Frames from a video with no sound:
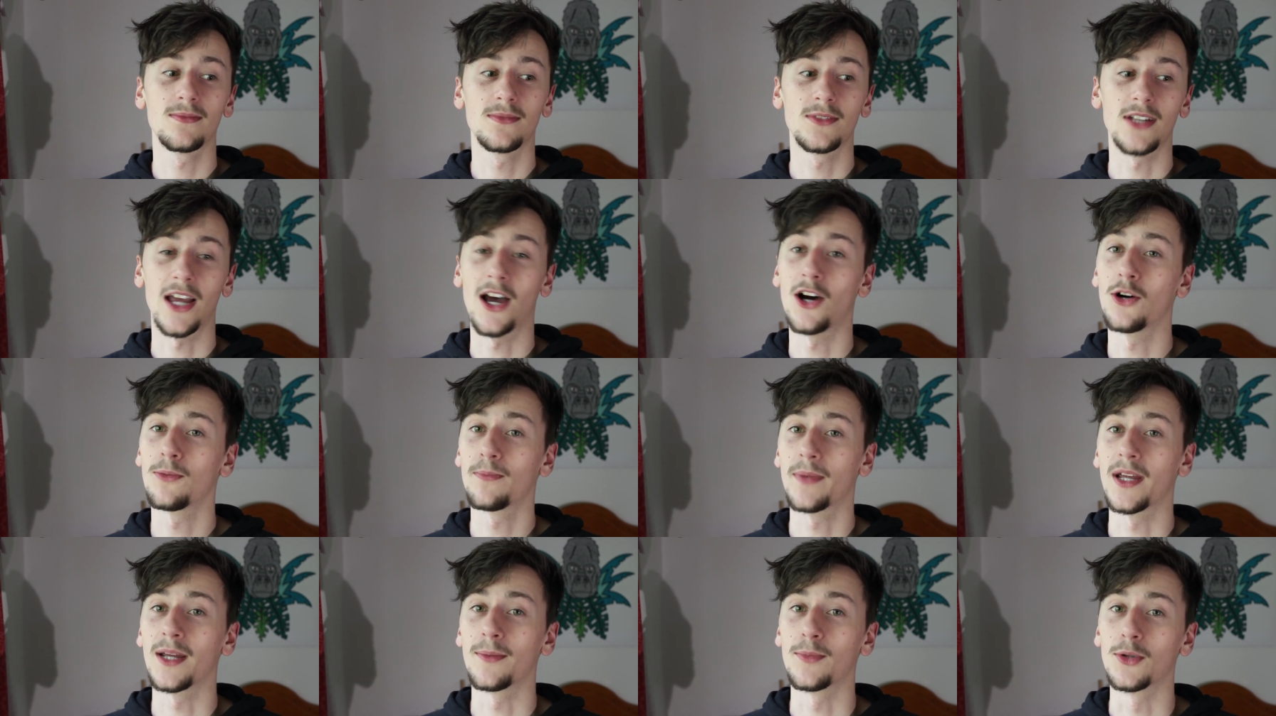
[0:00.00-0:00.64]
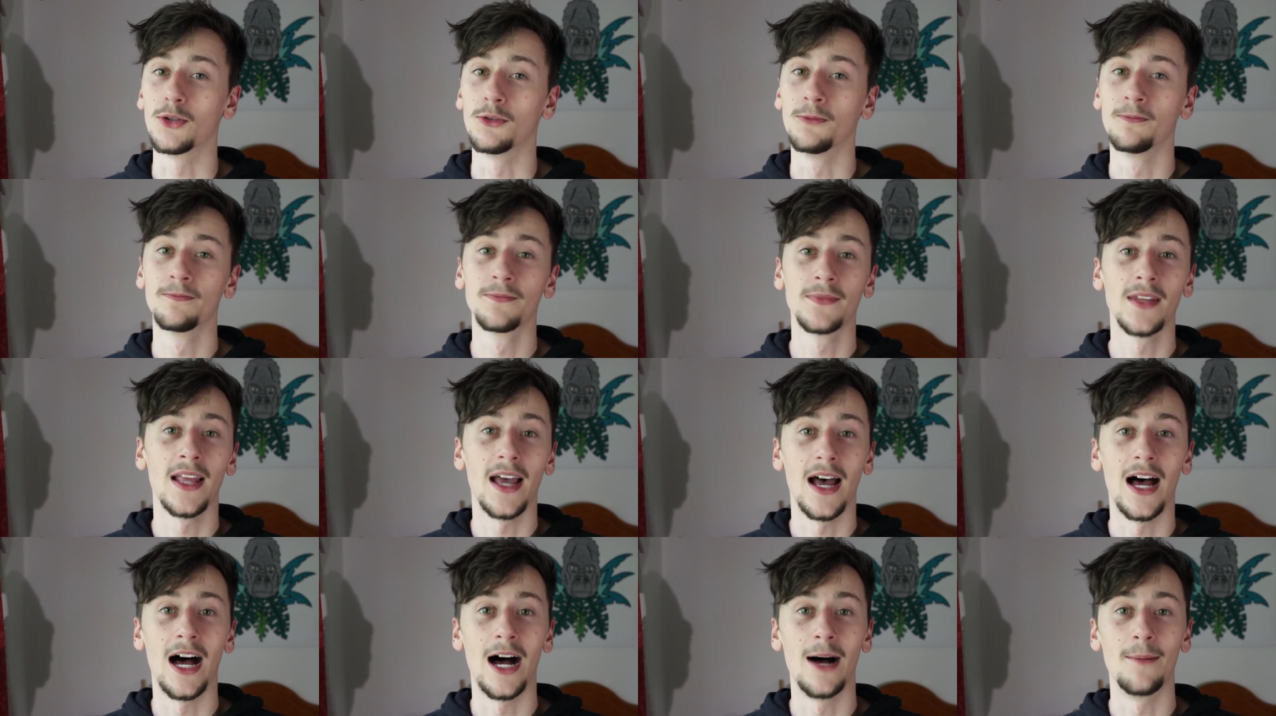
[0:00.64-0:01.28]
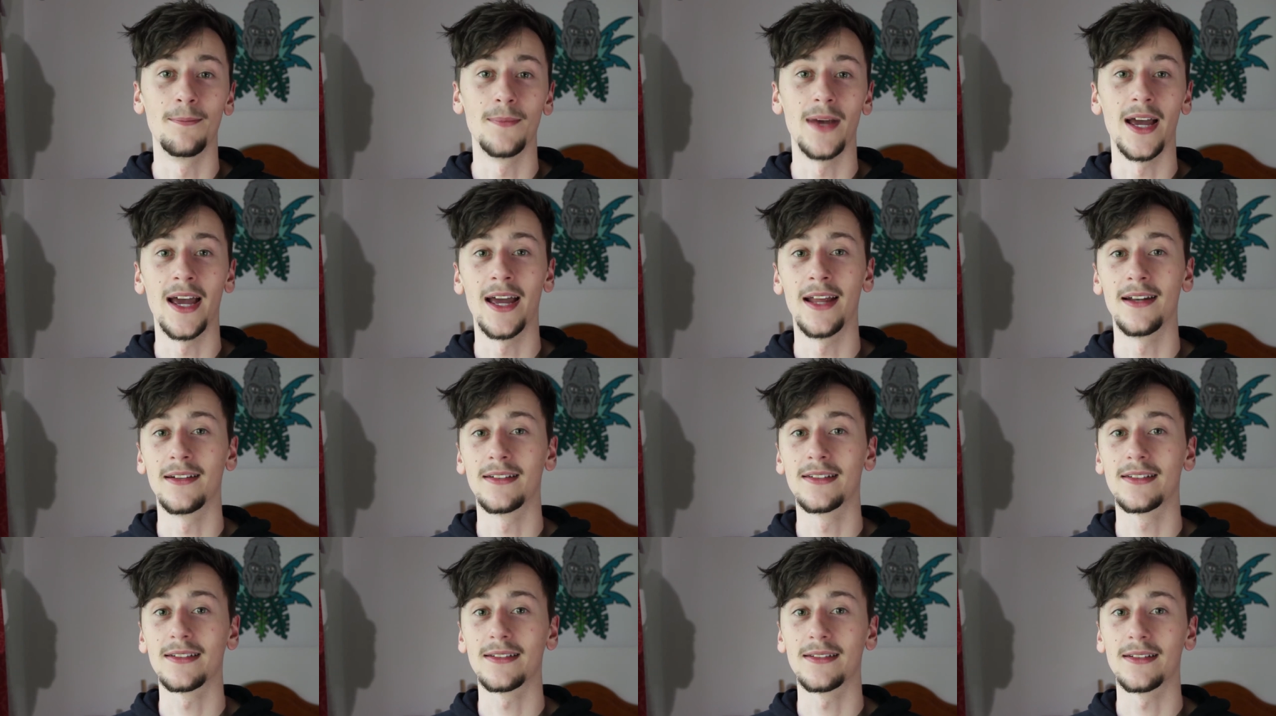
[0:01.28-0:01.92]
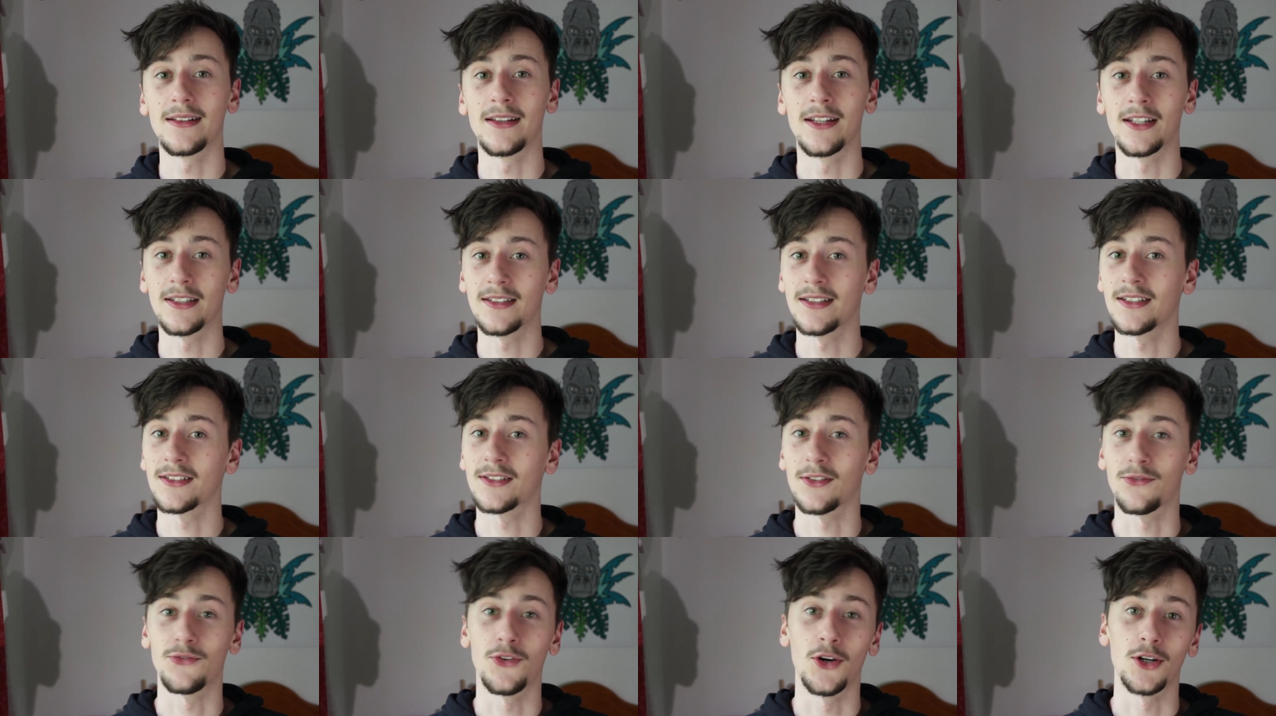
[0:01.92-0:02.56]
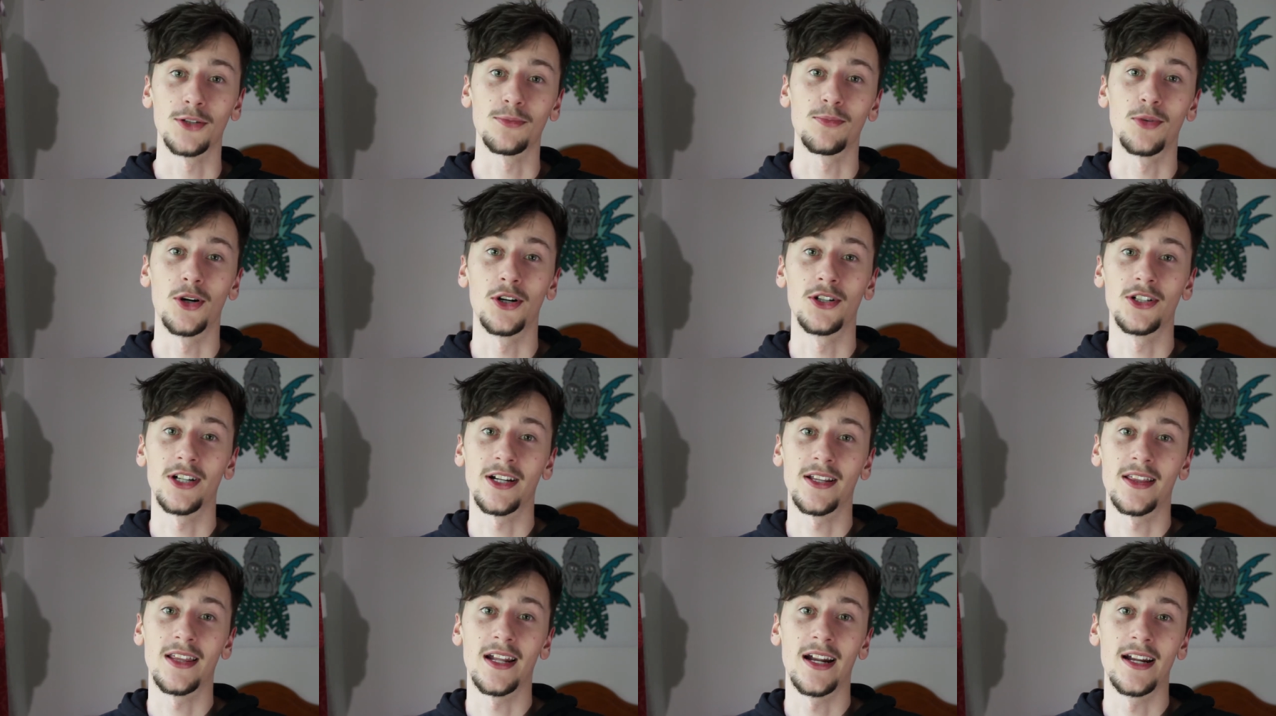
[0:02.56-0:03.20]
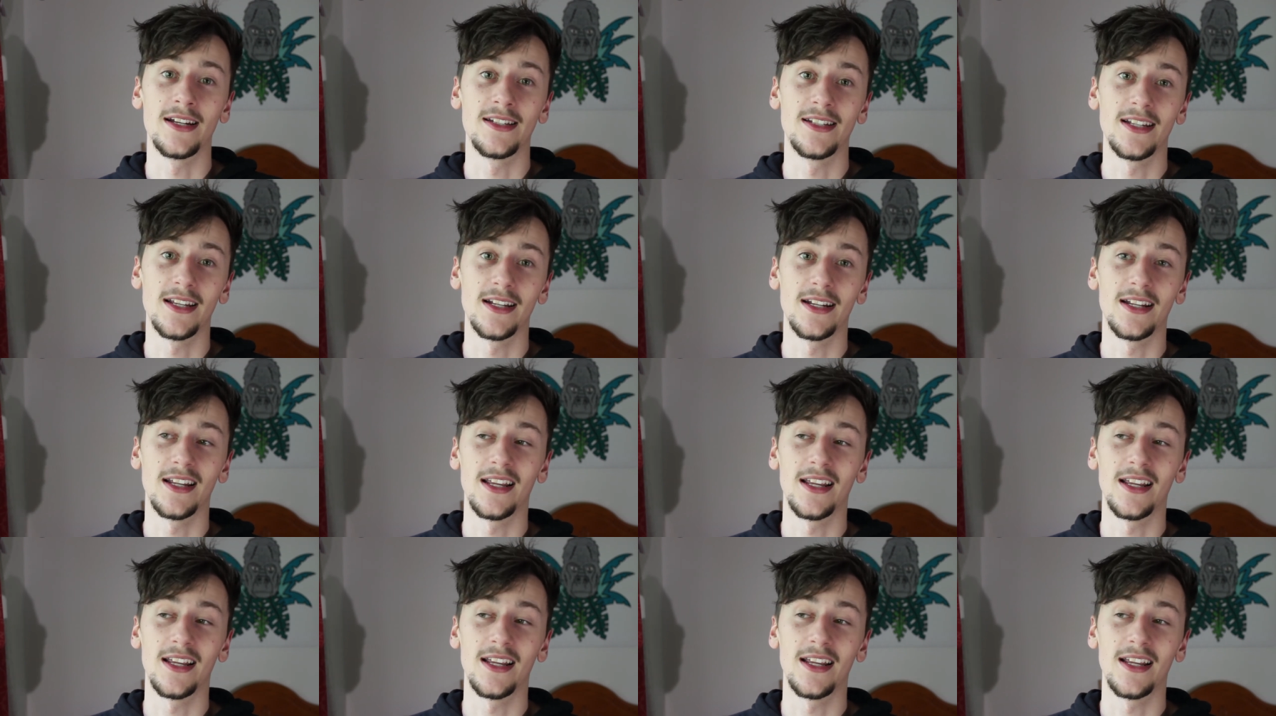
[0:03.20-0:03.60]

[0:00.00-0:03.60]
to help people. Um, and this is the first project that I did.